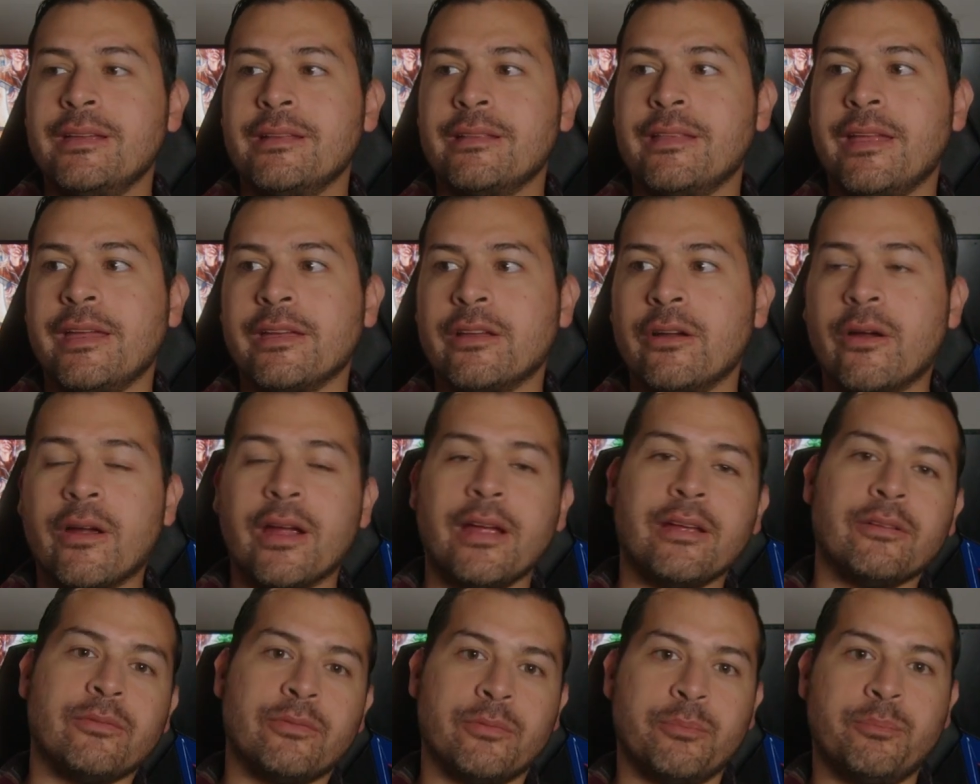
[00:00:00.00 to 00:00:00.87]
Like, all
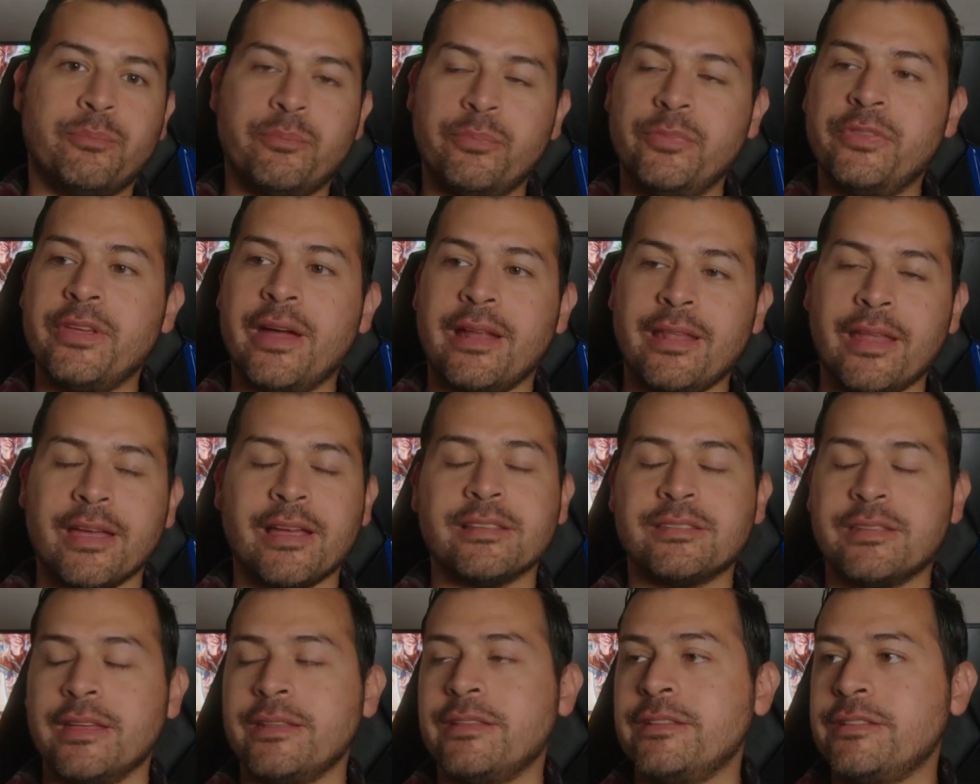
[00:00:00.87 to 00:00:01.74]
right, like I
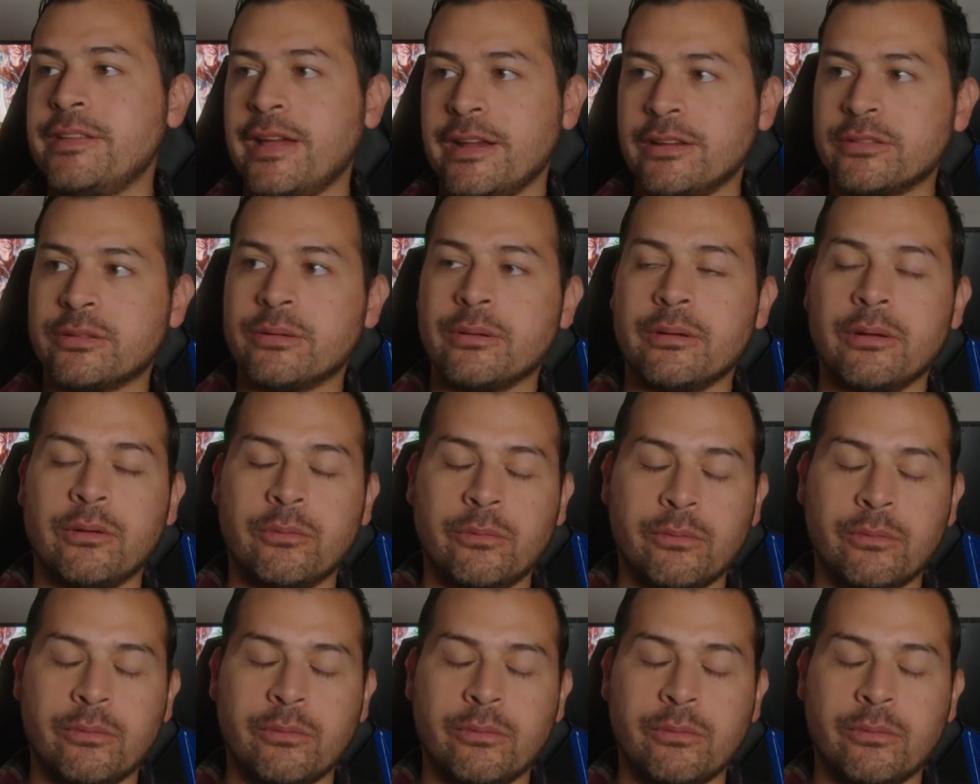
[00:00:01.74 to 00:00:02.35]
said, the dinosaur,